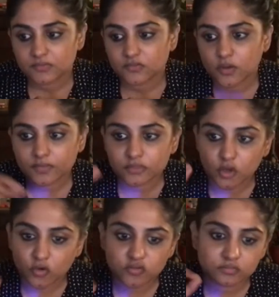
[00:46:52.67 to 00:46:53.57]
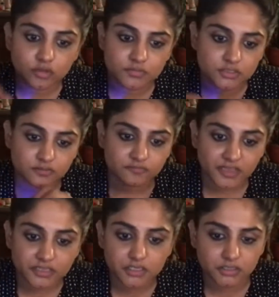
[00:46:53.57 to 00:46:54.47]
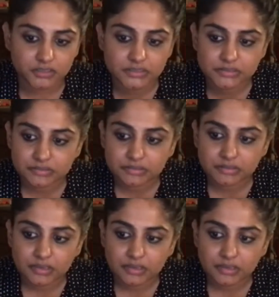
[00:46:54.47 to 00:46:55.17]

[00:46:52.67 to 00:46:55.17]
So at those moments of failure,